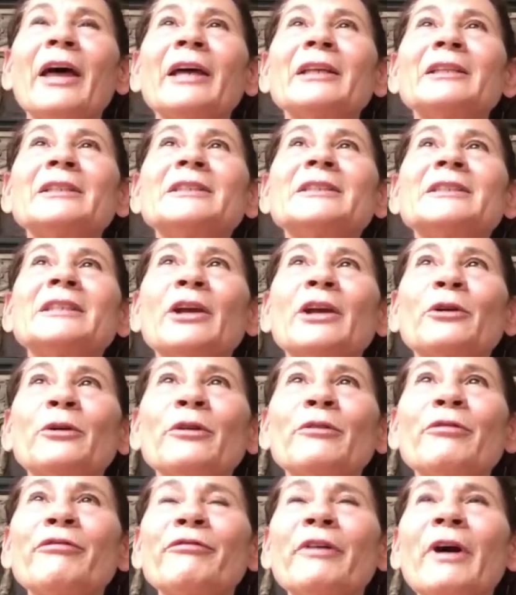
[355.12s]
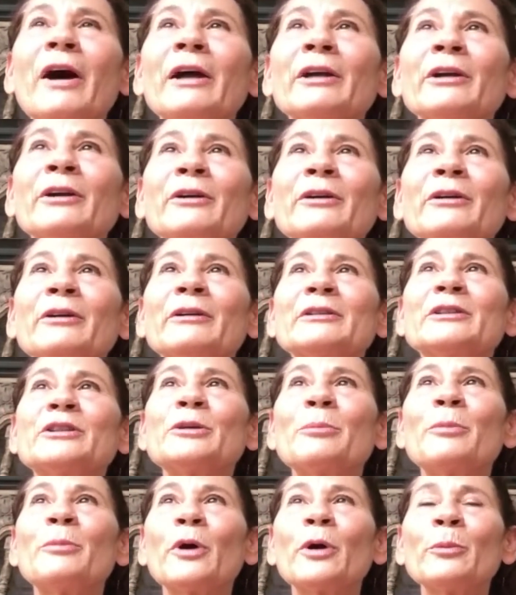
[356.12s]
that sacred fire
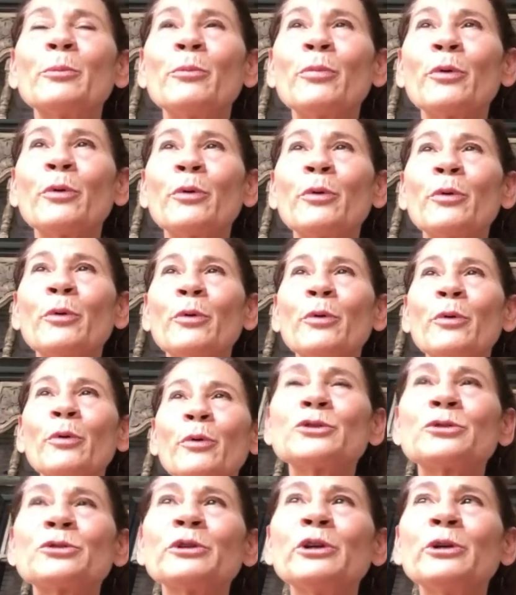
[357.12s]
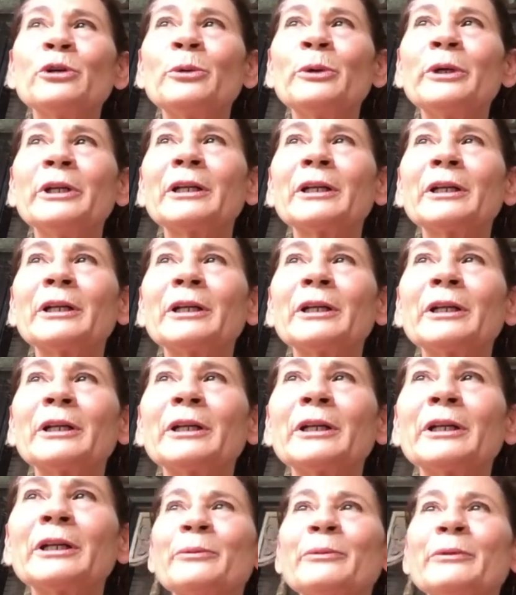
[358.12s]
to burn bright and true and
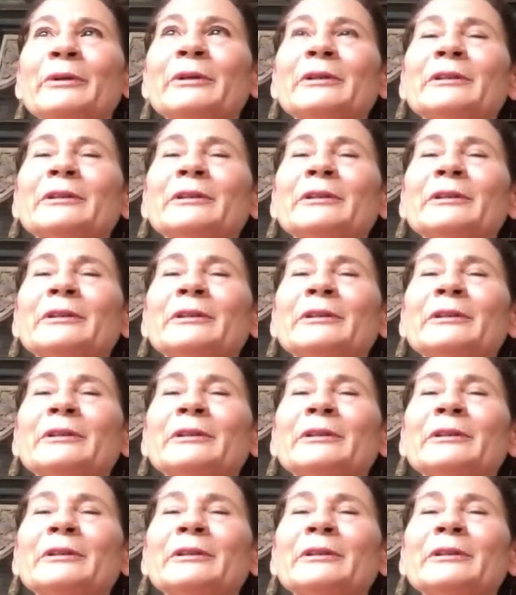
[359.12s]
clear.